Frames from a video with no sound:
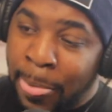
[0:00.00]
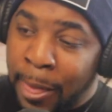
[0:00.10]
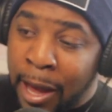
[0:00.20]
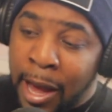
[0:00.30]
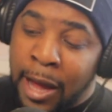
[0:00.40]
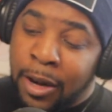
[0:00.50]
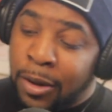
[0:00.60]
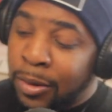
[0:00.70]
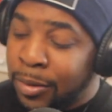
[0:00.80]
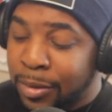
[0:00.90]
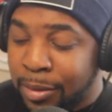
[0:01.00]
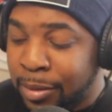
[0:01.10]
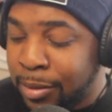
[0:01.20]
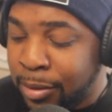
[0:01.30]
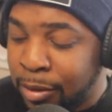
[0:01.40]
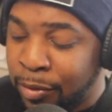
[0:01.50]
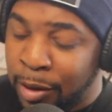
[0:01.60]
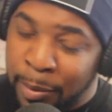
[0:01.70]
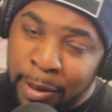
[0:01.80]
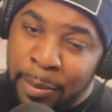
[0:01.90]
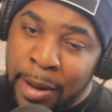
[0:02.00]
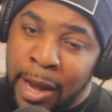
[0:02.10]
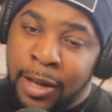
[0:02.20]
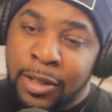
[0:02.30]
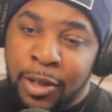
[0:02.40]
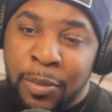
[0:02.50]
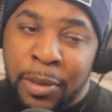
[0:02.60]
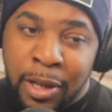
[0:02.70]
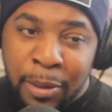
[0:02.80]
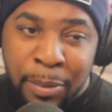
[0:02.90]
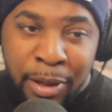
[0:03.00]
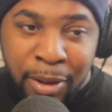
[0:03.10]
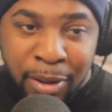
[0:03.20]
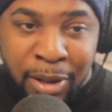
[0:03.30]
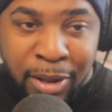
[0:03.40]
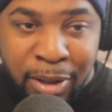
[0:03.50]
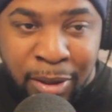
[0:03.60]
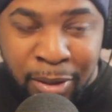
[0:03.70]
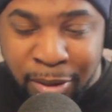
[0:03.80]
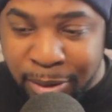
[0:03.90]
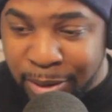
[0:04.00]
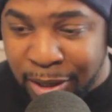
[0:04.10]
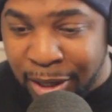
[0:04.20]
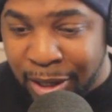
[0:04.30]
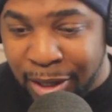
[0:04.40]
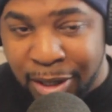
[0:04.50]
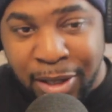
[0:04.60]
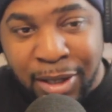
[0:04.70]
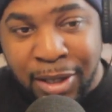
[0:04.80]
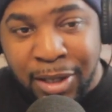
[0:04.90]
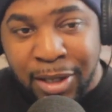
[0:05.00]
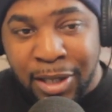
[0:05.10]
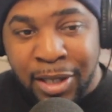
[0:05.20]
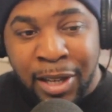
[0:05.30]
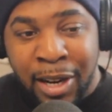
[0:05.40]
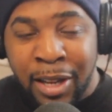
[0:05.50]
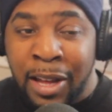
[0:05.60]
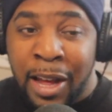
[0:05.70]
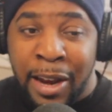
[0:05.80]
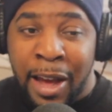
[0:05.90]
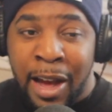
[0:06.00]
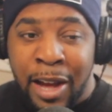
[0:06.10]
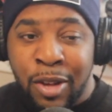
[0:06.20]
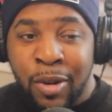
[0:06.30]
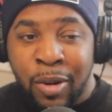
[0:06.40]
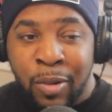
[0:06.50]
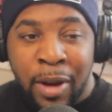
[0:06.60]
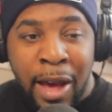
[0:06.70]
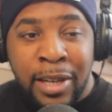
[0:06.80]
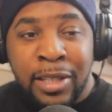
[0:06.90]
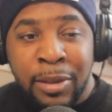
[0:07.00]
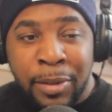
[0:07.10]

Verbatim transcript: Now I know, you feel me, the baddies gonna be in the building. Oh man. You know what I'm saying? You know. Now are you gonna actually